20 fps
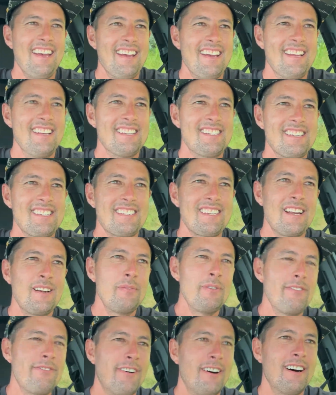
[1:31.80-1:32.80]
This is gonna be
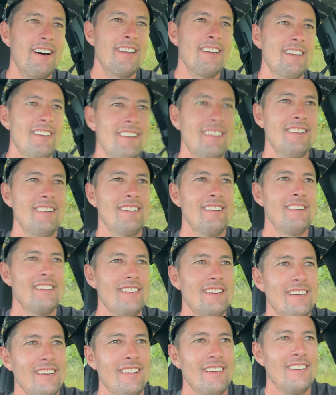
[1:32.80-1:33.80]
fun.
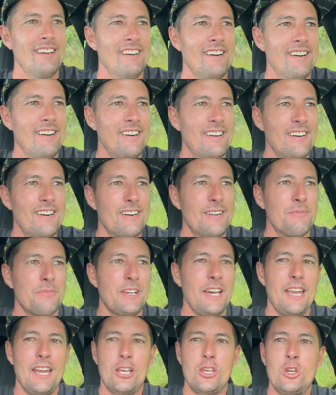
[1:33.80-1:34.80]

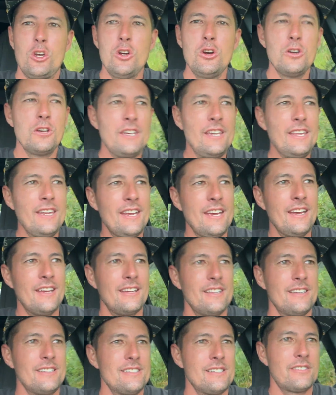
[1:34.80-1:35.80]
Kind of kooking it,
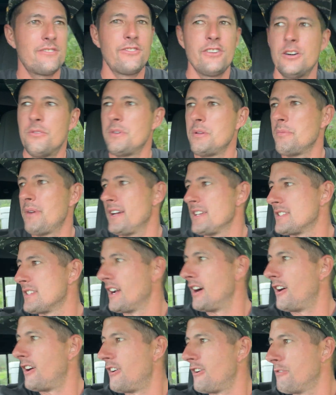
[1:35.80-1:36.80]
just filming
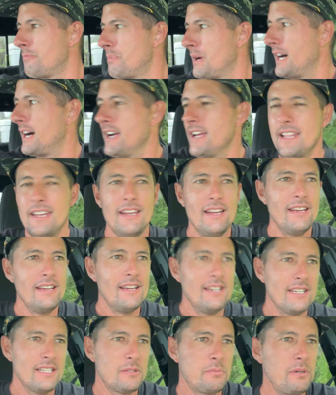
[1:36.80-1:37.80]
myself, but
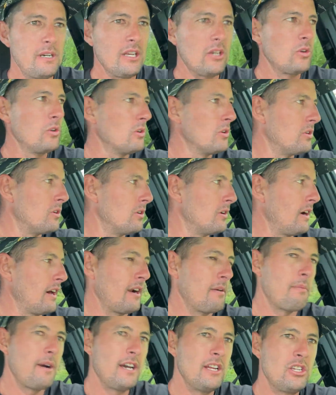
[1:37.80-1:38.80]
it's pretty cool. I don't
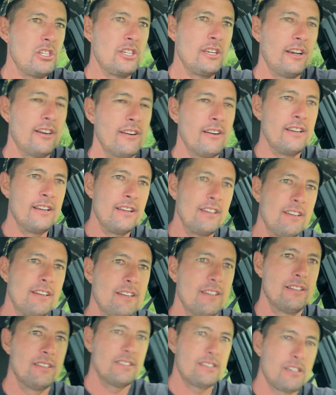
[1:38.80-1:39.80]
mind
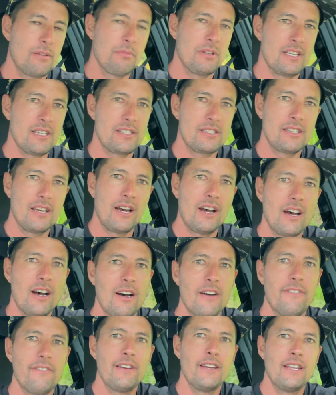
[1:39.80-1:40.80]
sharing some of the
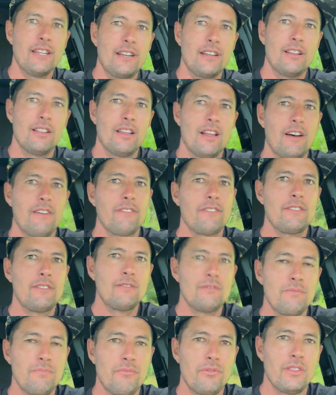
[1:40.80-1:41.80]
stuff, and love
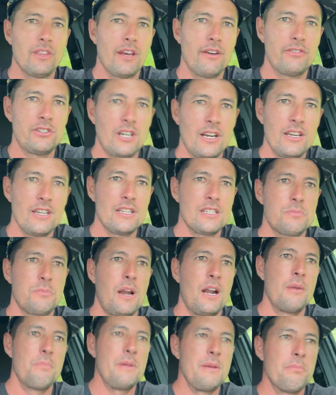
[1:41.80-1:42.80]
trying to
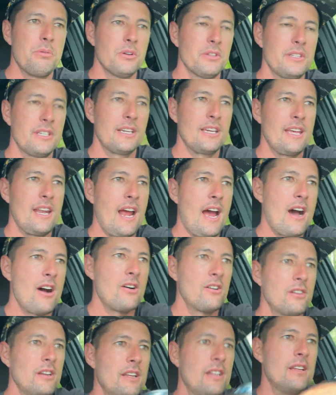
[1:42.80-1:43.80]
inspire people to get
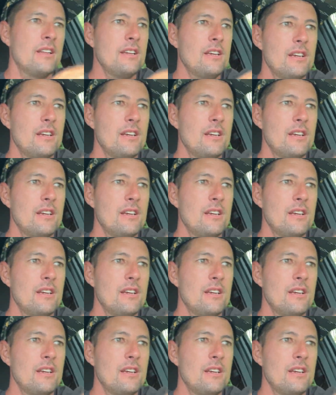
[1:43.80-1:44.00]
out. And